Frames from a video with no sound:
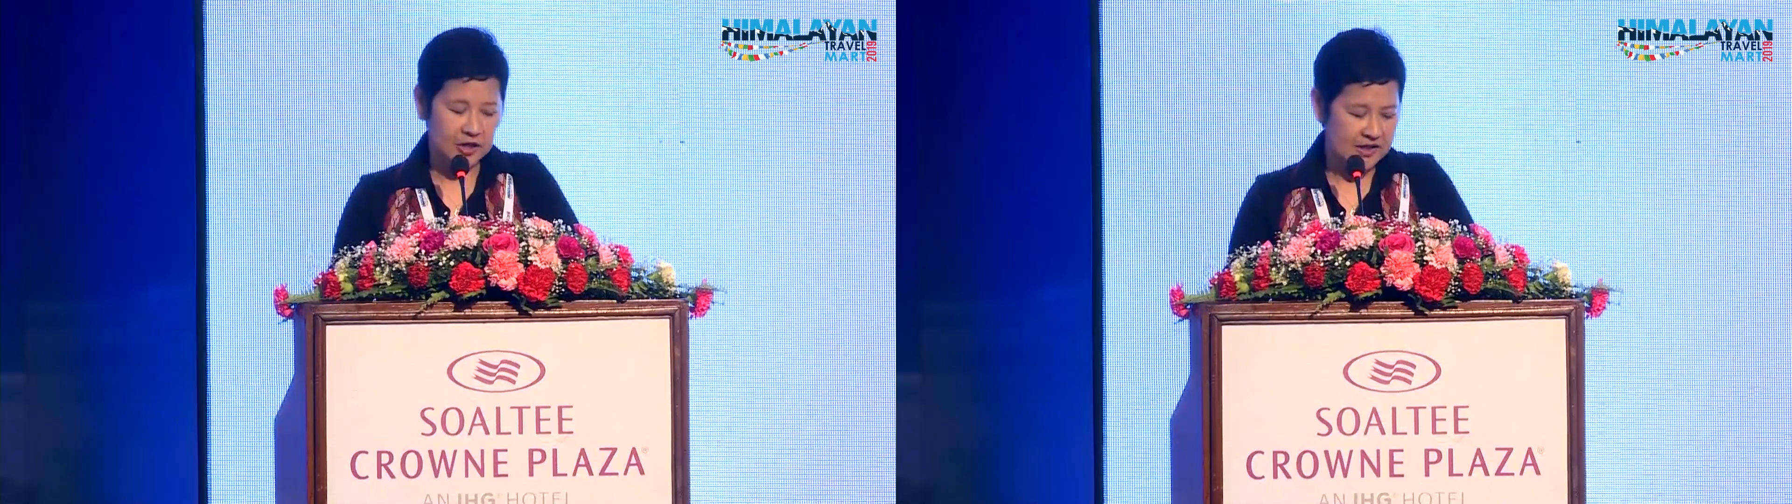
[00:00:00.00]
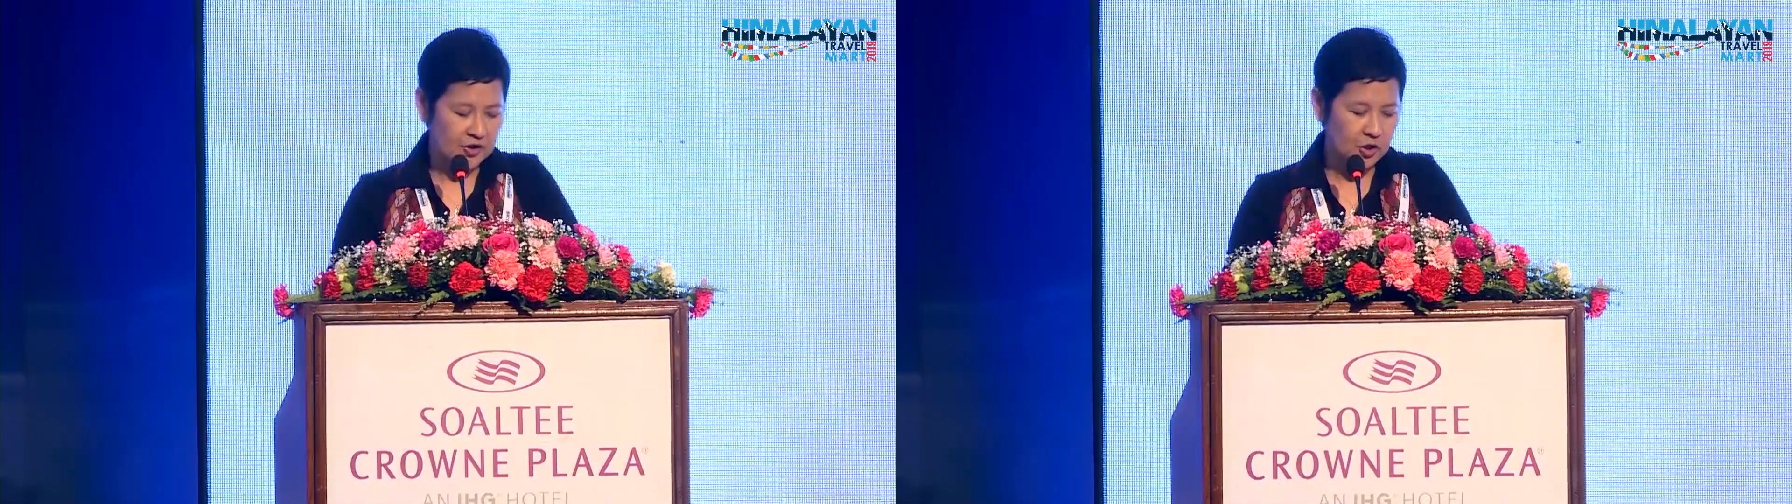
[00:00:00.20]

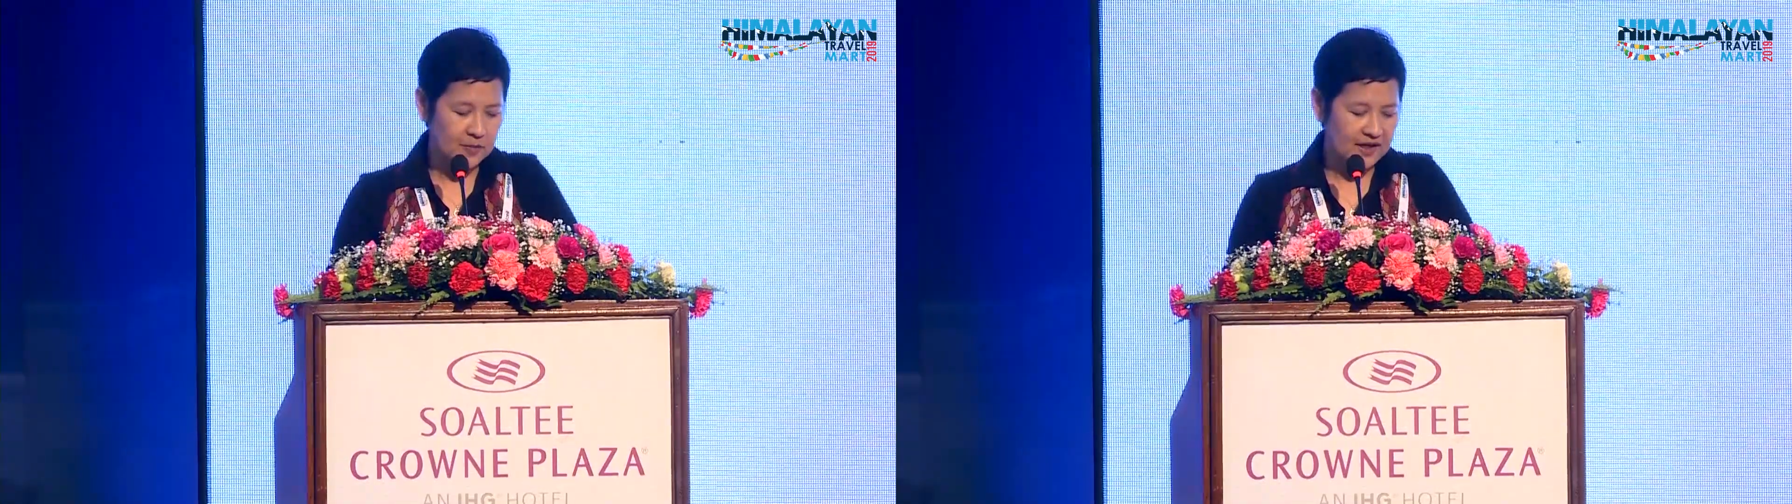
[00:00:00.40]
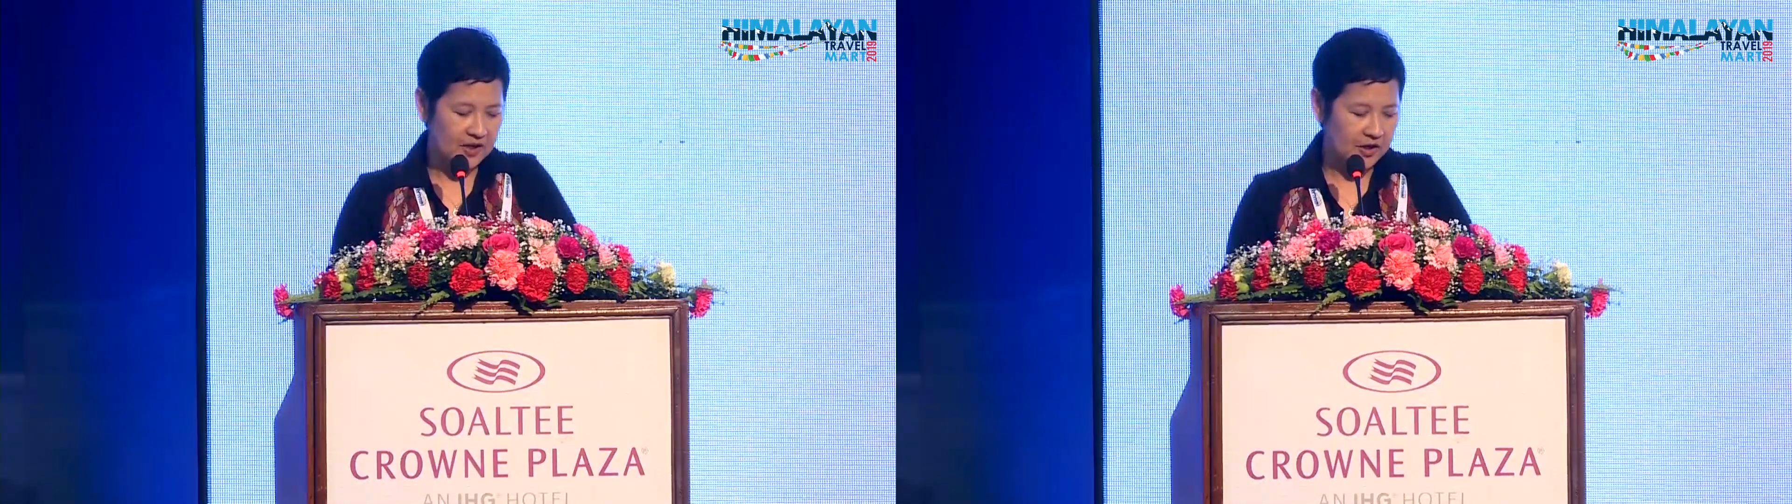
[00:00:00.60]
in an
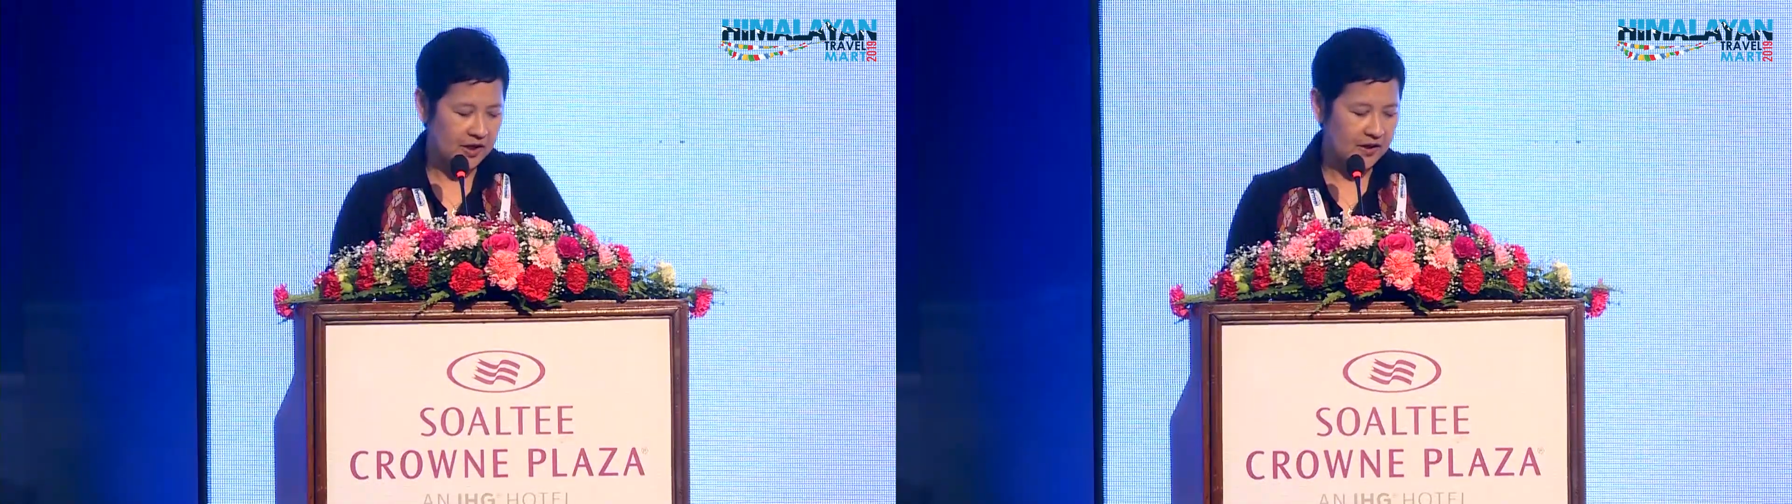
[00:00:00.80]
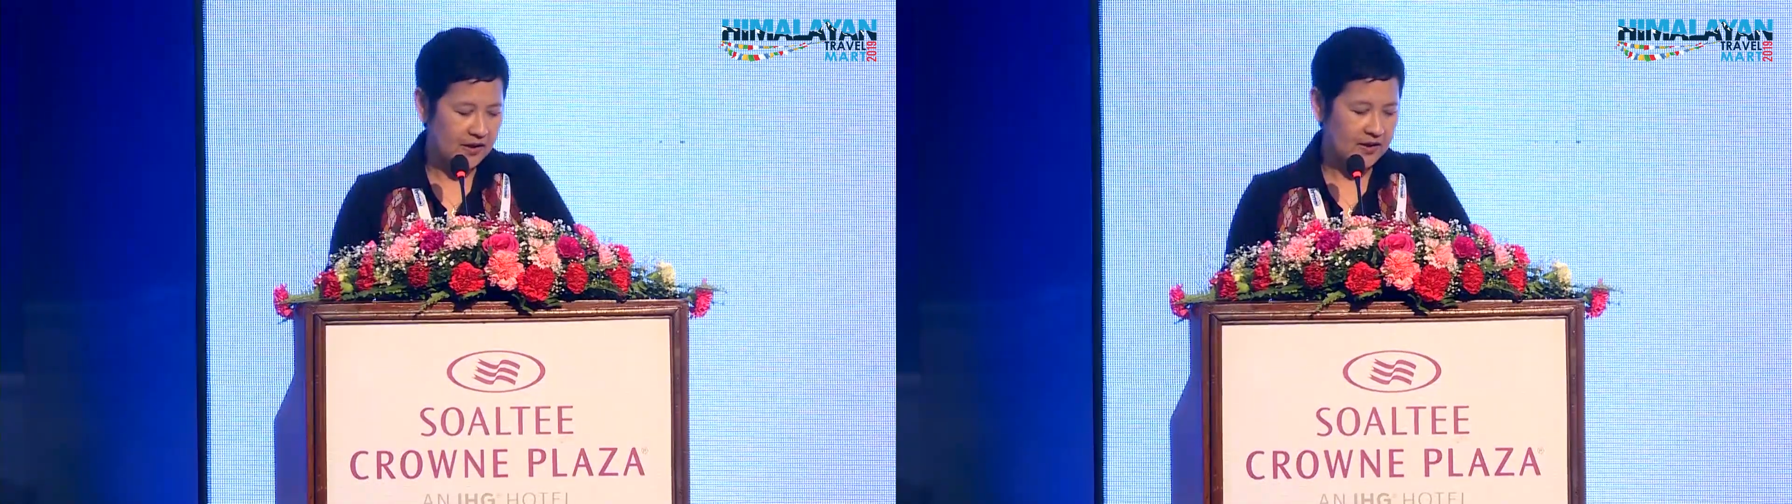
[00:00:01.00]
urban
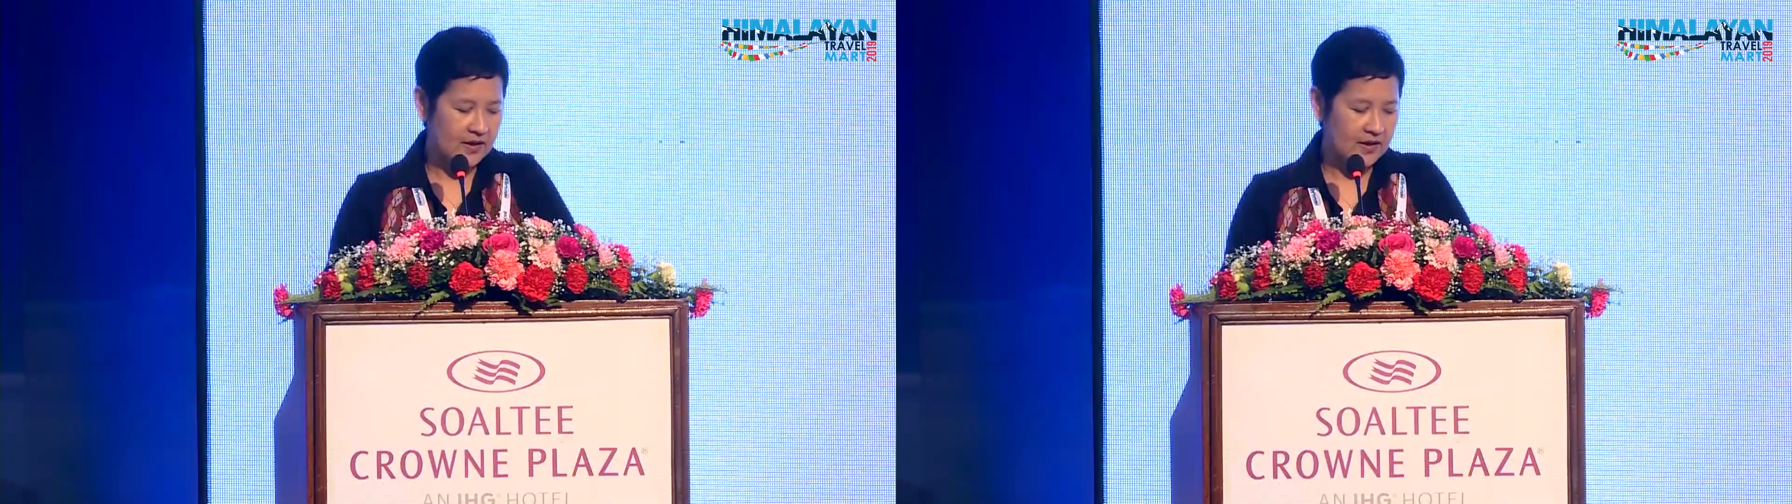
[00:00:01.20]
area.